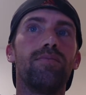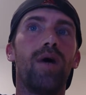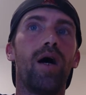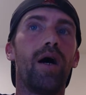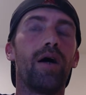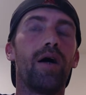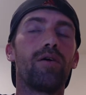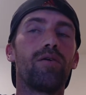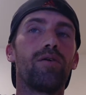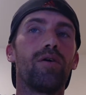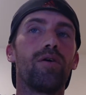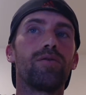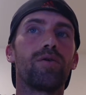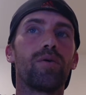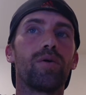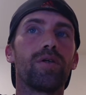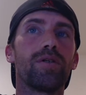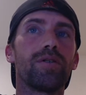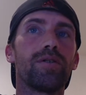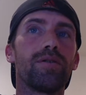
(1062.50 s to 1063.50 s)
I don't know,
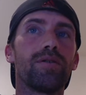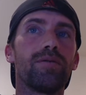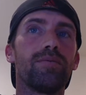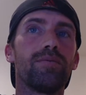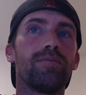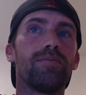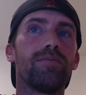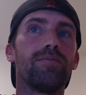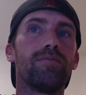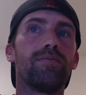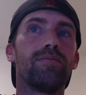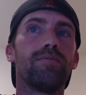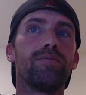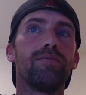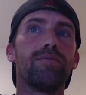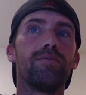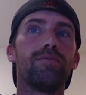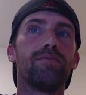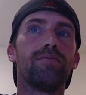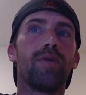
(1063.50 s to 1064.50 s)
Doris.
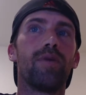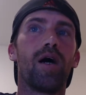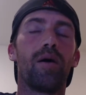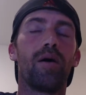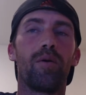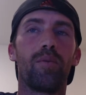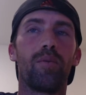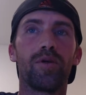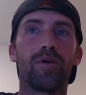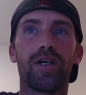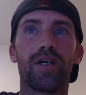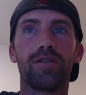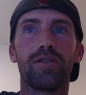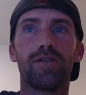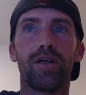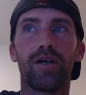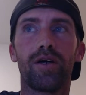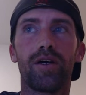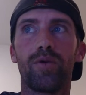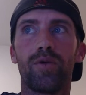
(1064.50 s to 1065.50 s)
I almost
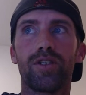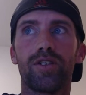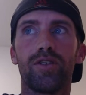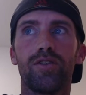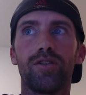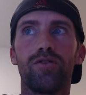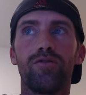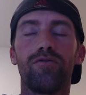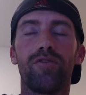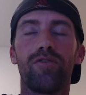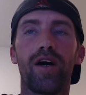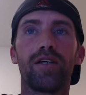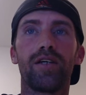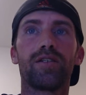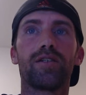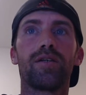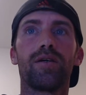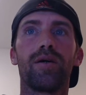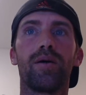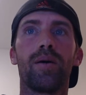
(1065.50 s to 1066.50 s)
answered that question too fast.